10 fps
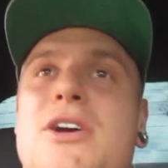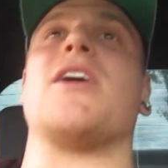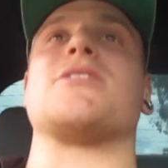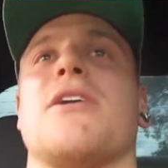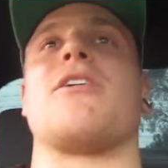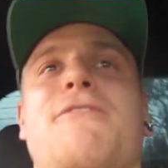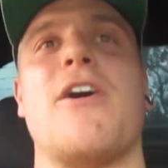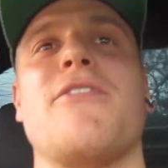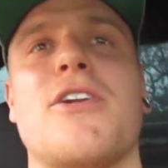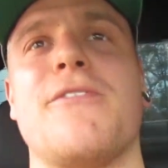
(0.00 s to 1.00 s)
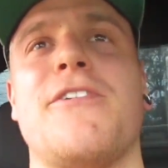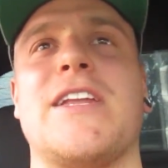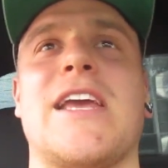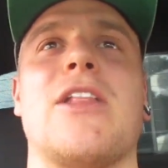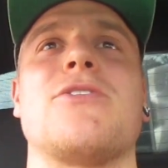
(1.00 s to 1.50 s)
All right, so I've got 550
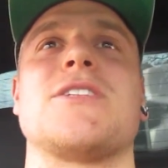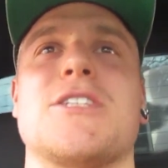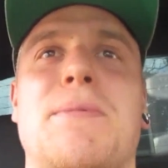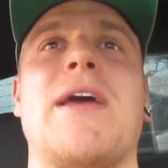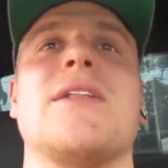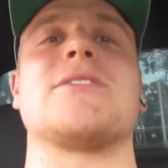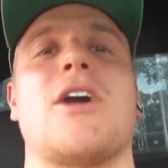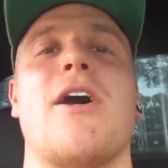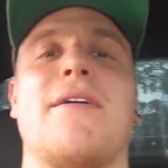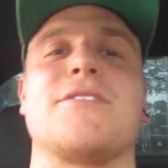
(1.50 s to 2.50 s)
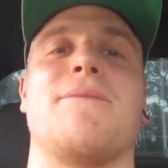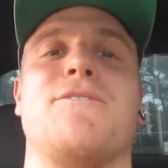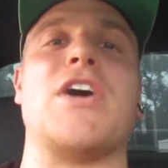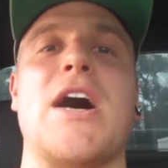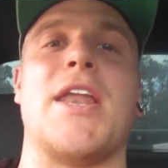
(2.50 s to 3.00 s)
calories to spend. Let's go have some
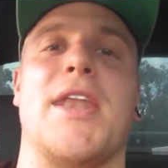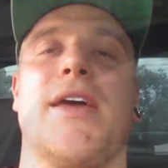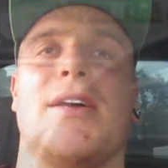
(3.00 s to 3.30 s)
fun.